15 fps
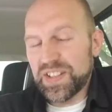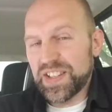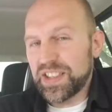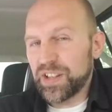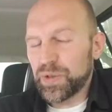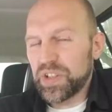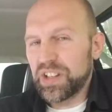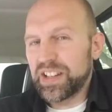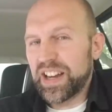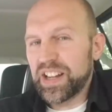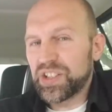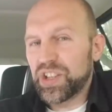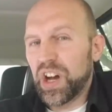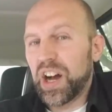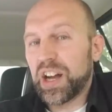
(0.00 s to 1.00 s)
And there was a lot
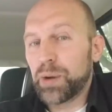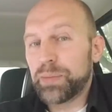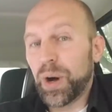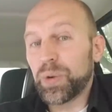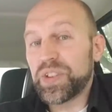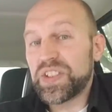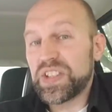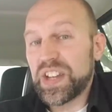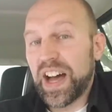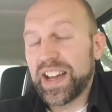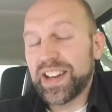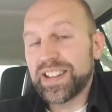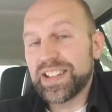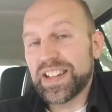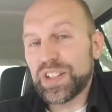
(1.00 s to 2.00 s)
of talk about
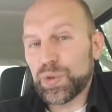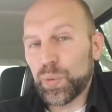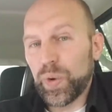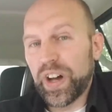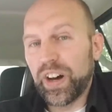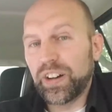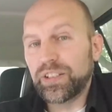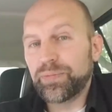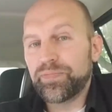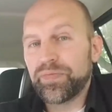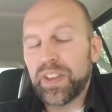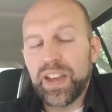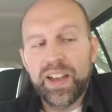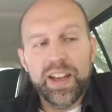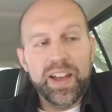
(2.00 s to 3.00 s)
Zion as well.
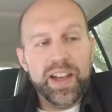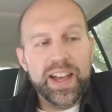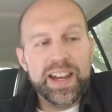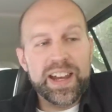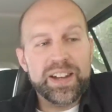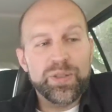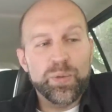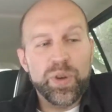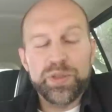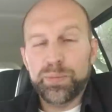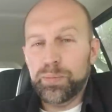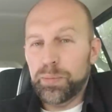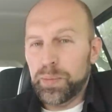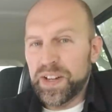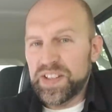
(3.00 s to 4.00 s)
And with
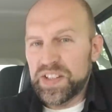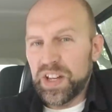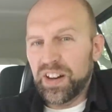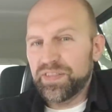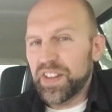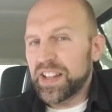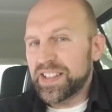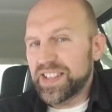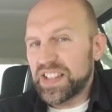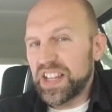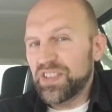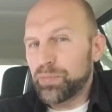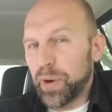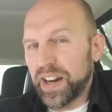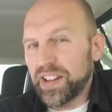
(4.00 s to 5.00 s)
myself and
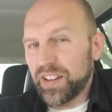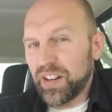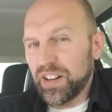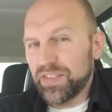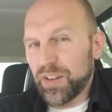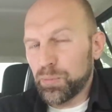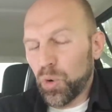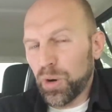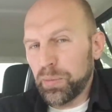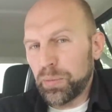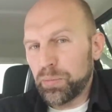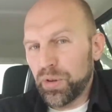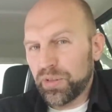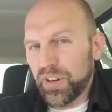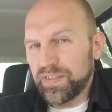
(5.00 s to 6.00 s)
Steve Pynakker from Mormon
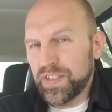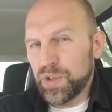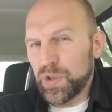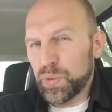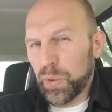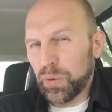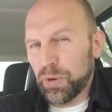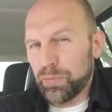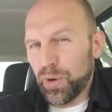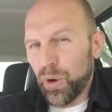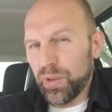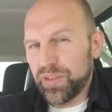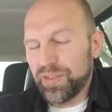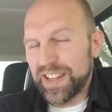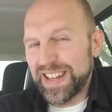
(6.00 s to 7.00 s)
Book Reviews, we were
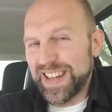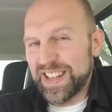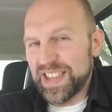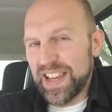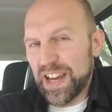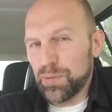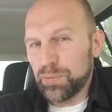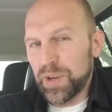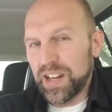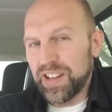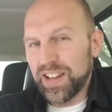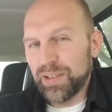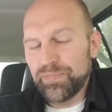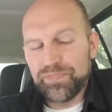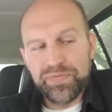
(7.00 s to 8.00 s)
both in that
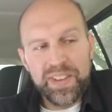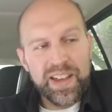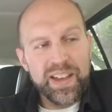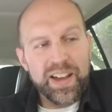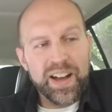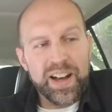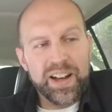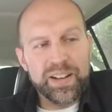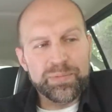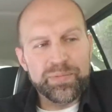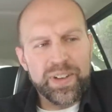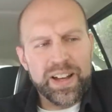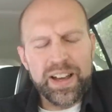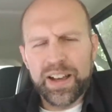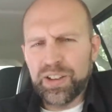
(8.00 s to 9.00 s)
meeting. Um,
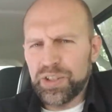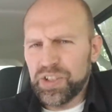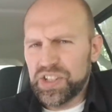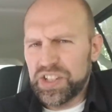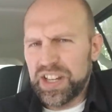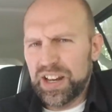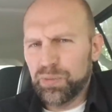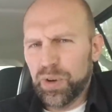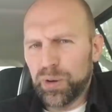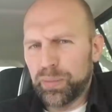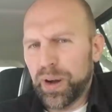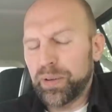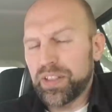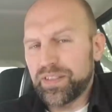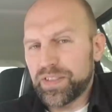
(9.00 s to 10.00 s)
I understand we were
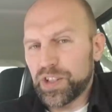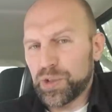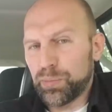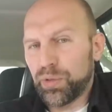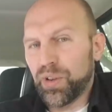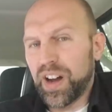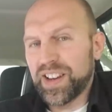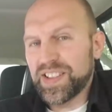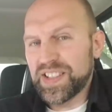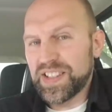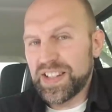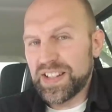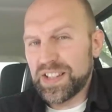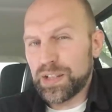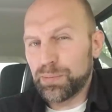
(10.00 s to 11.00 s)
probably the first
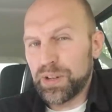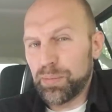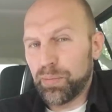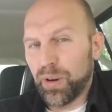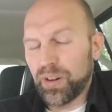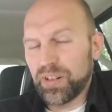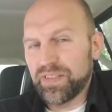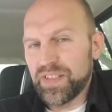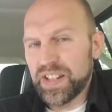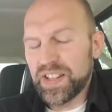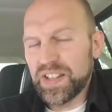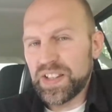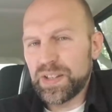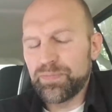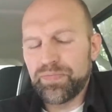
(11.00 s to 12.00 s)
Protestants to be a part of this.